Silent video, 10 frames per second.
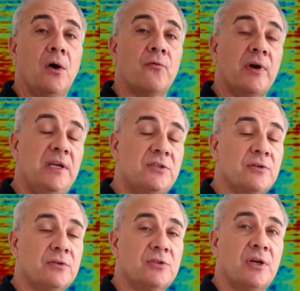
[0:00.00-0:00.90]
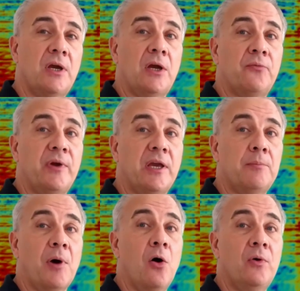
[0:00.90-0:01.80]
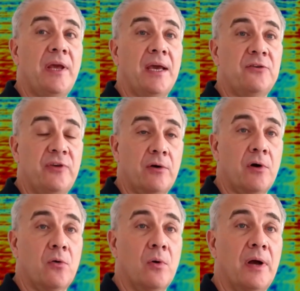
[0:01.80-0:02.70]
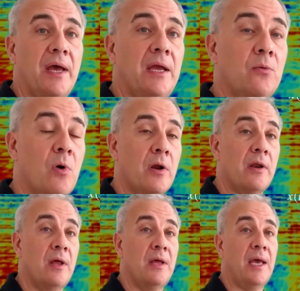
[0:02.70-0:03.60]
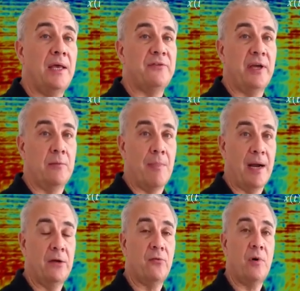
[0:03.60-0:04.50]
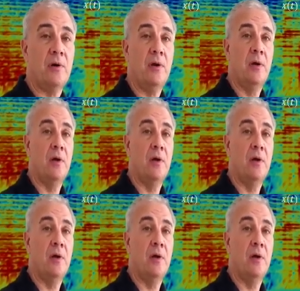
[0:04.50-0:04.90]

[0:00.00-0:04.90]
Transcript: For instance, if we keep only A0, A1 and A-1,